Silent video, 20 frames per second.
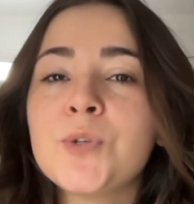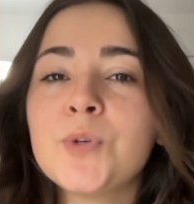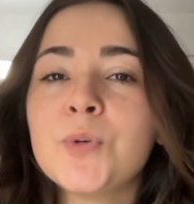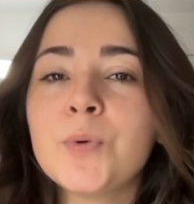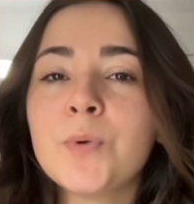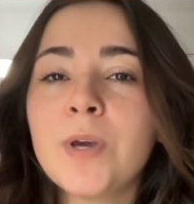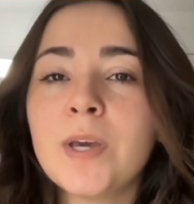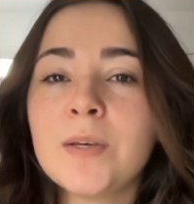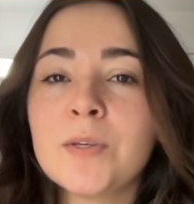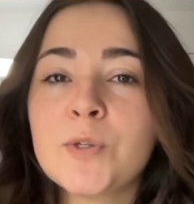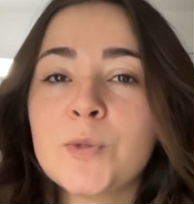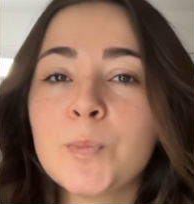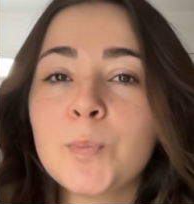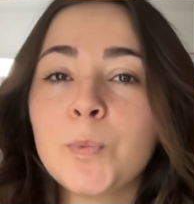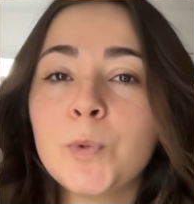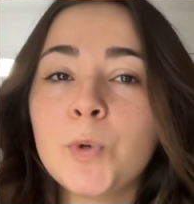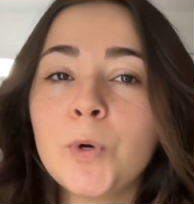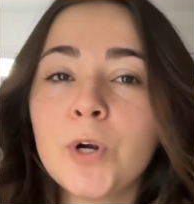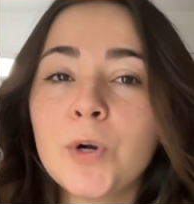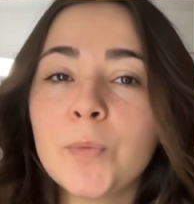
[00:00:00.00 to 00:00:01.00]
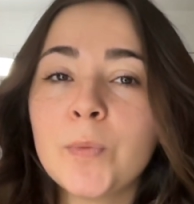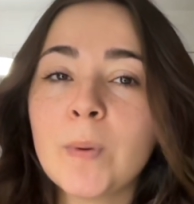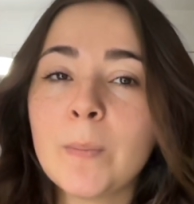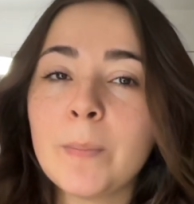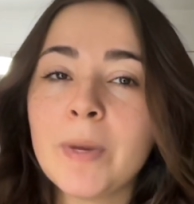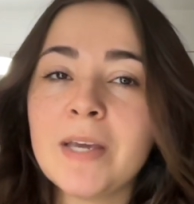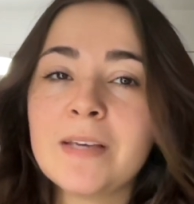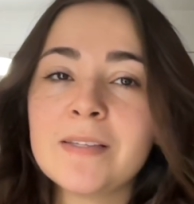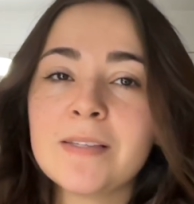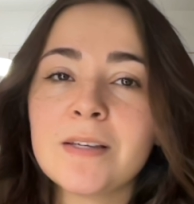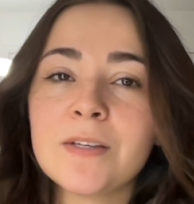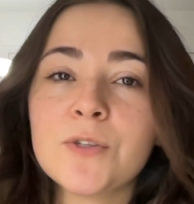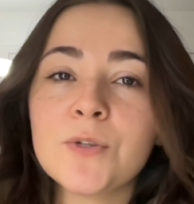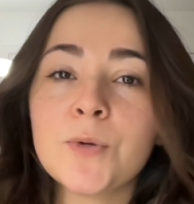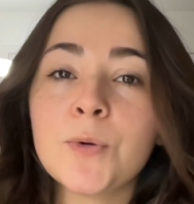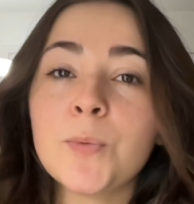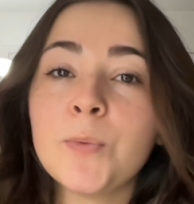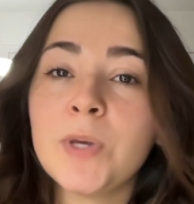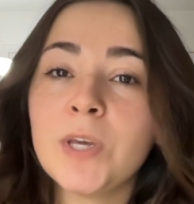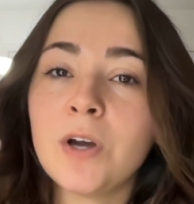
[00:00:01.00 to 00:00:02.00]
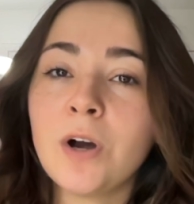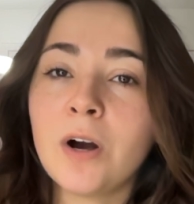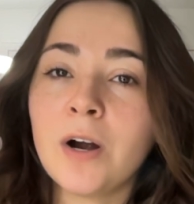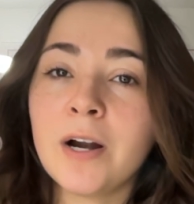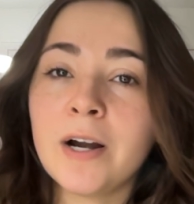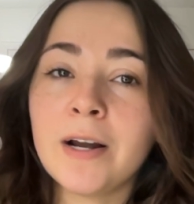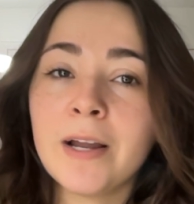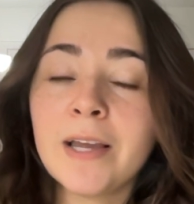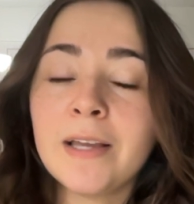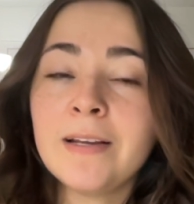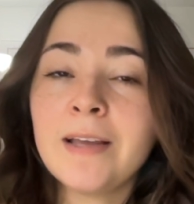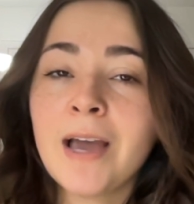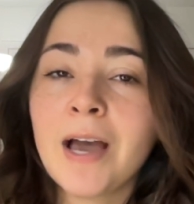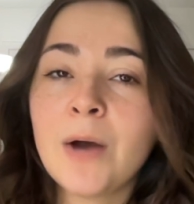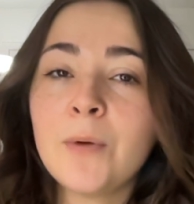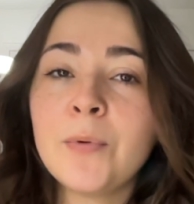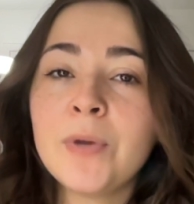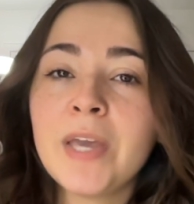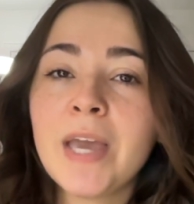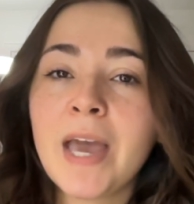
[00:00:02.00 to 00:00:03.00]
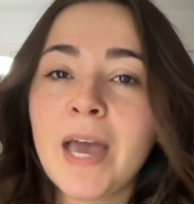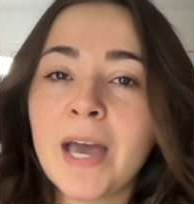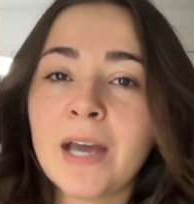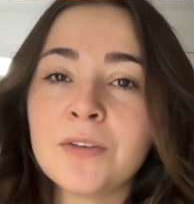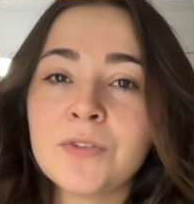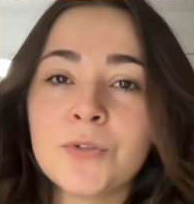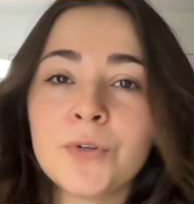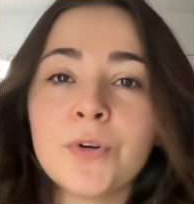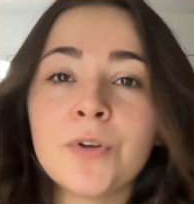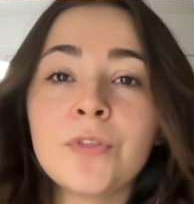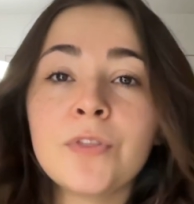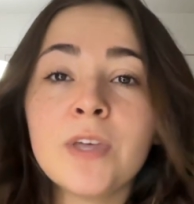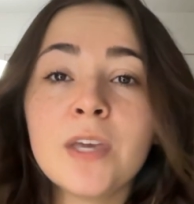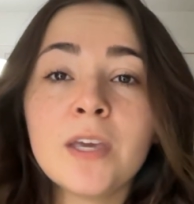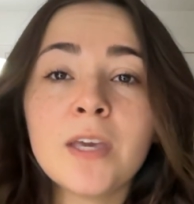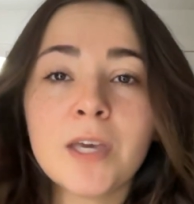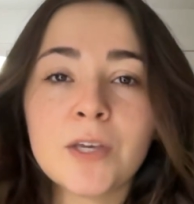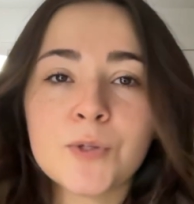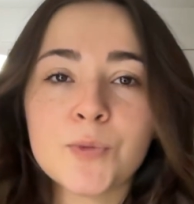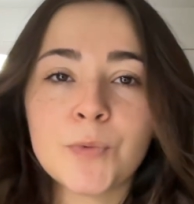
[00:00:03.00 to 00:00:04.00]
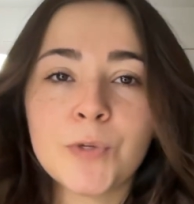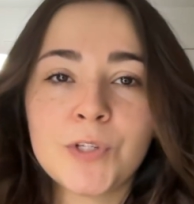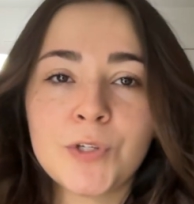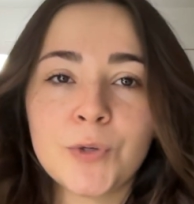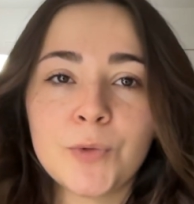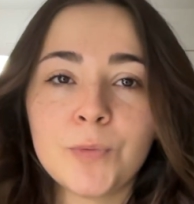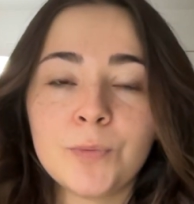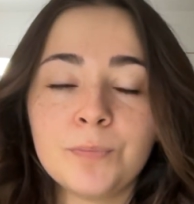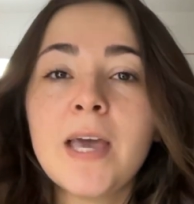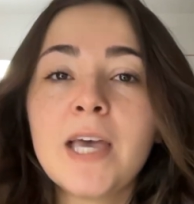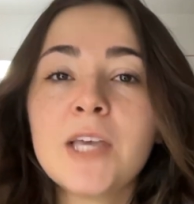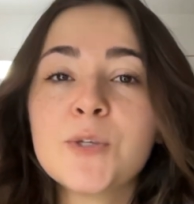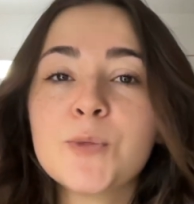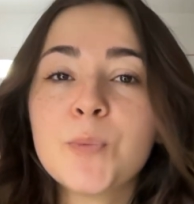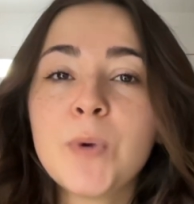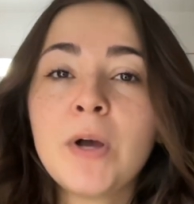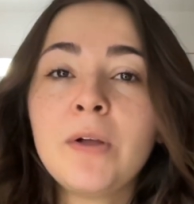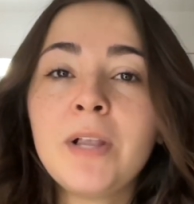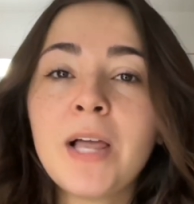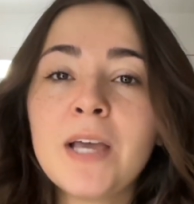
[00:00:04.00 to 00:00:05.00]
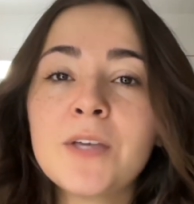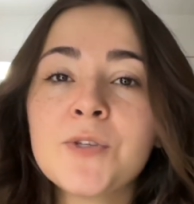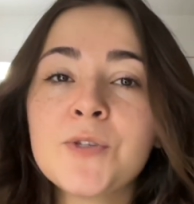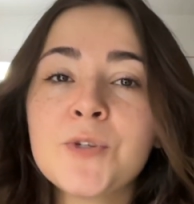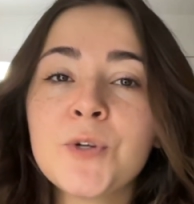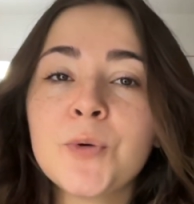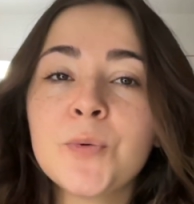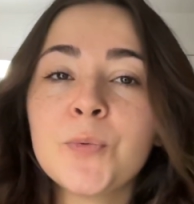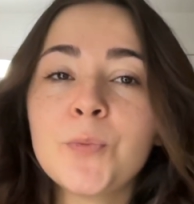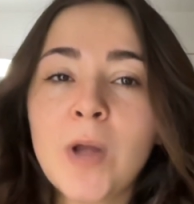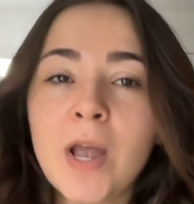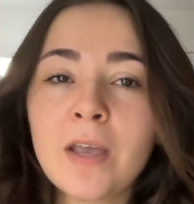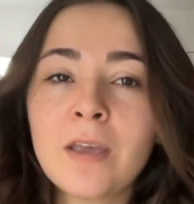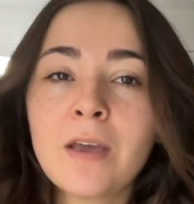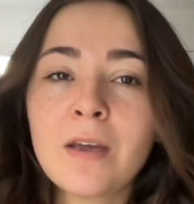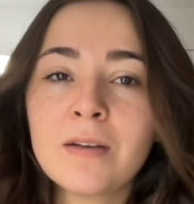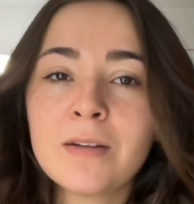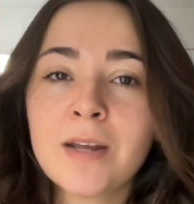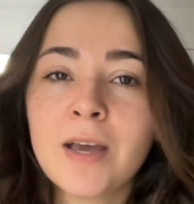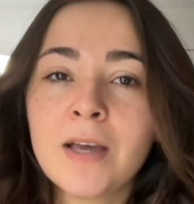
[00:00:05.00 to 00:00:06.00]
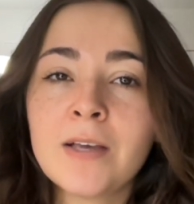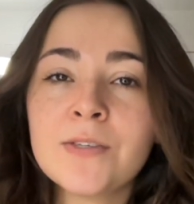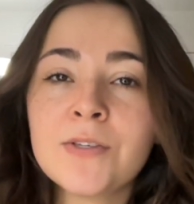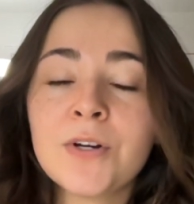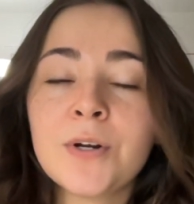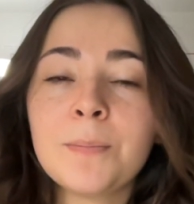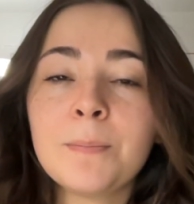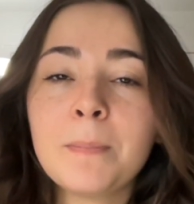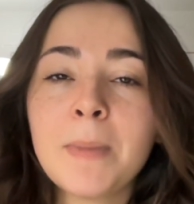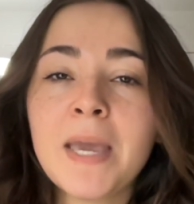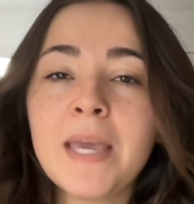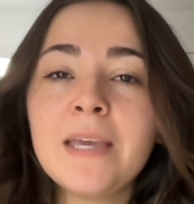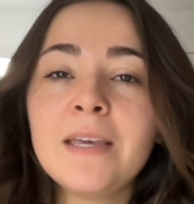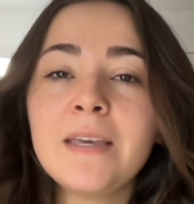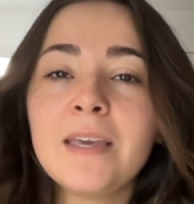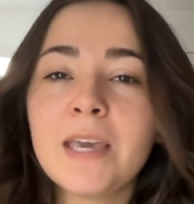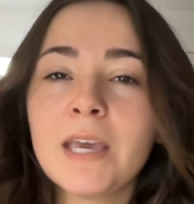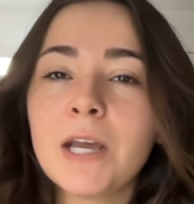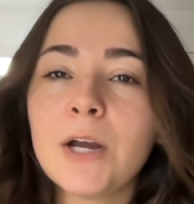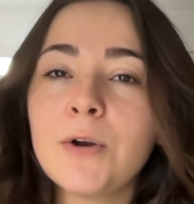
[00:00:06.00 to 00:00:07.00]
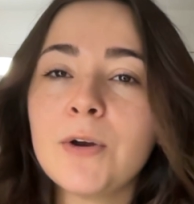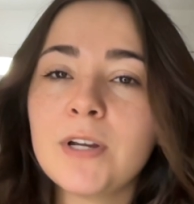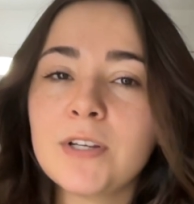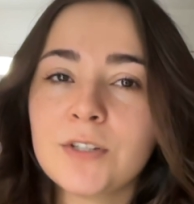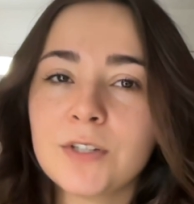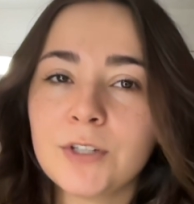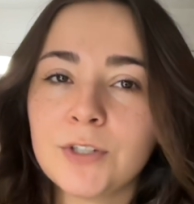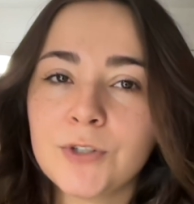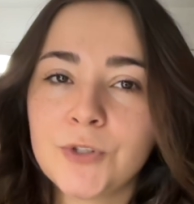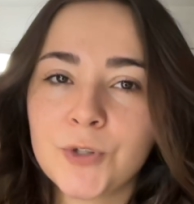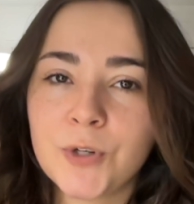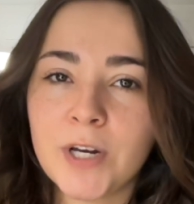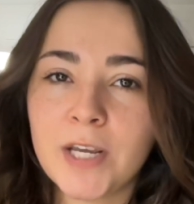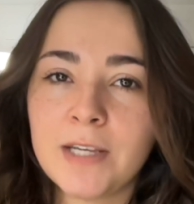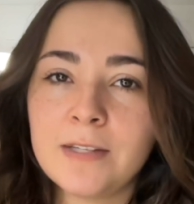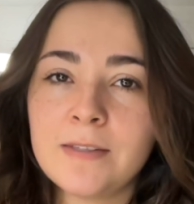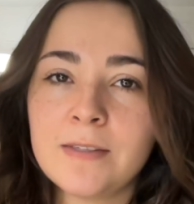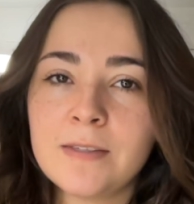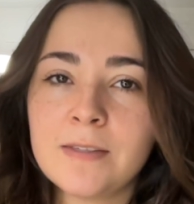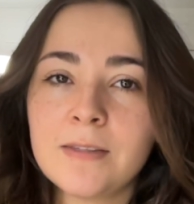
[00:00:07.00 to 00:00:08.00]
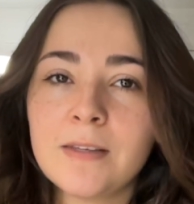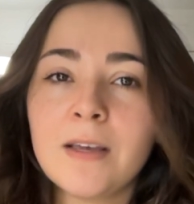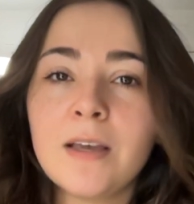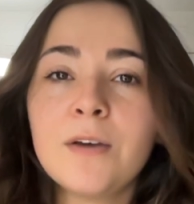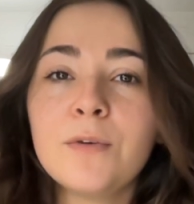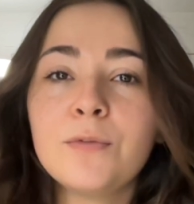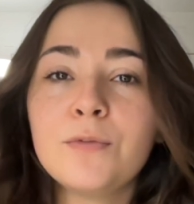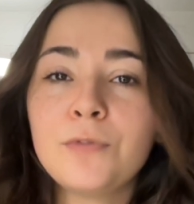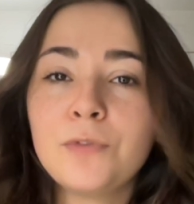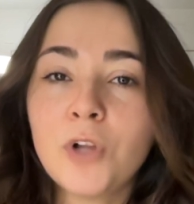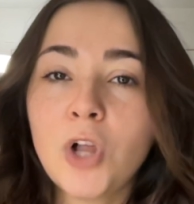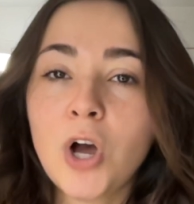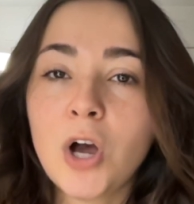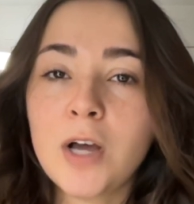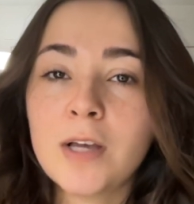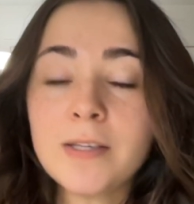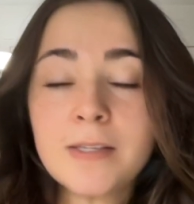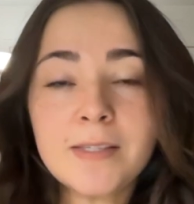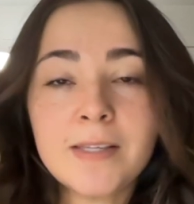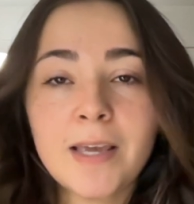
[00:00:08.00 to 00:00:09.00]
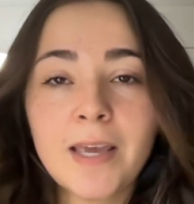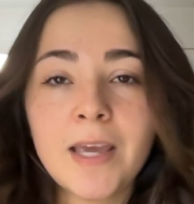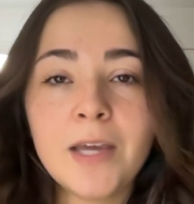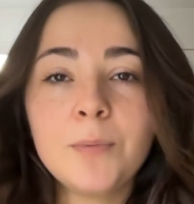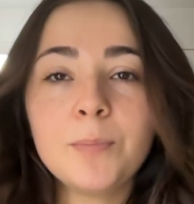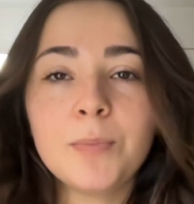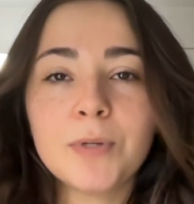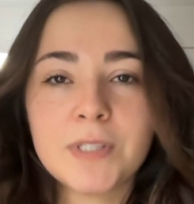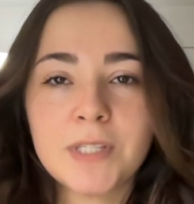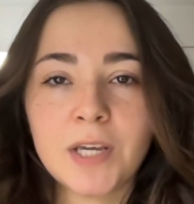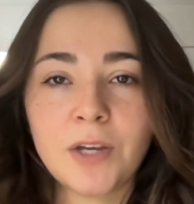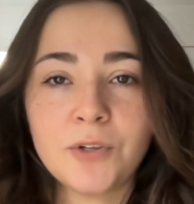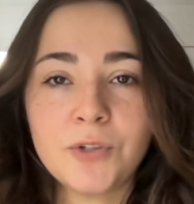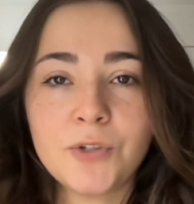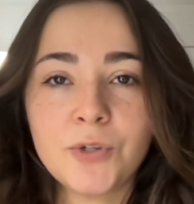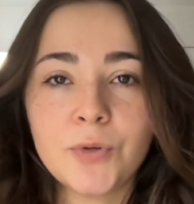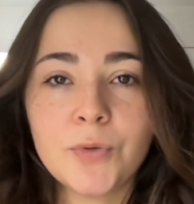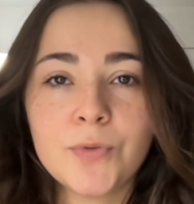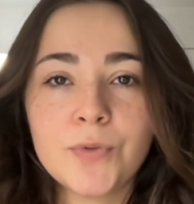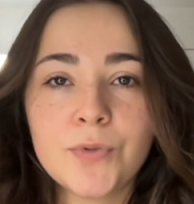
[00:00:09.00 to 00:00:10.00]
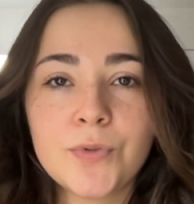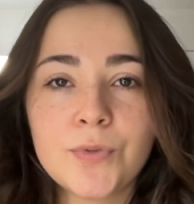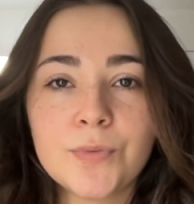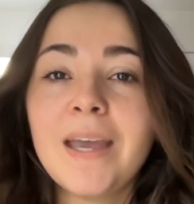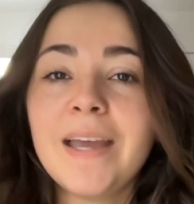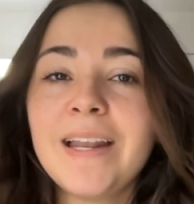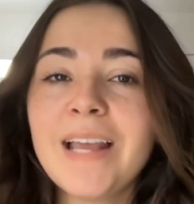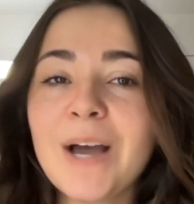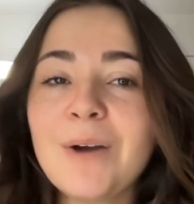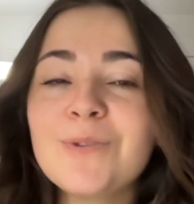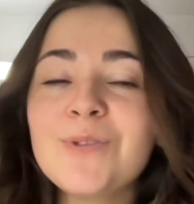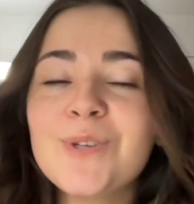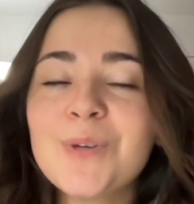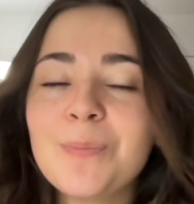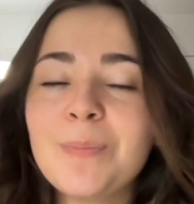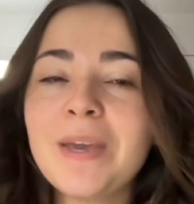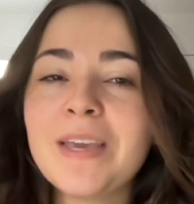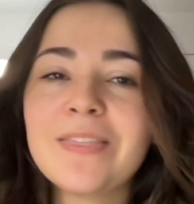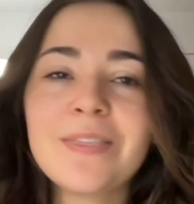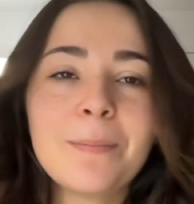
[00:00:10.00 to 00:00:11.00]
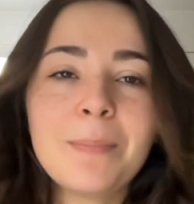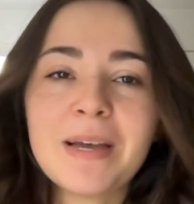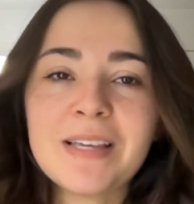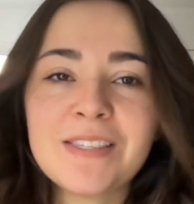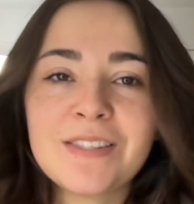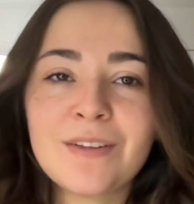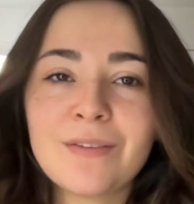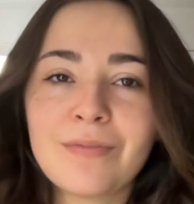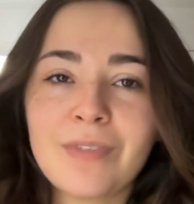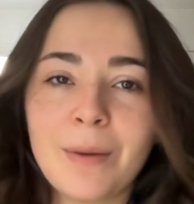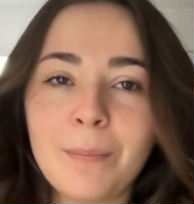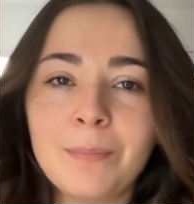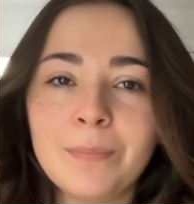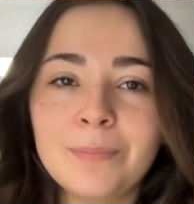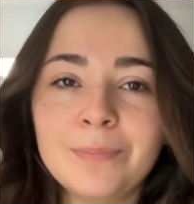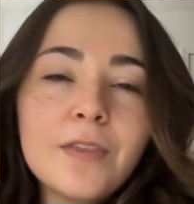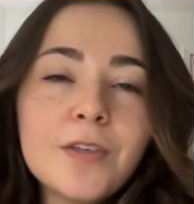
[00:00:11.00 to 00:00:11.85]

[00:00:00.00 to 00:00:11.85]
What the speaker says: to explore what makes us who we are and how we act or think as we do, as well as to recognize our main character traits, flaws, and potentials, and how to make the best of them.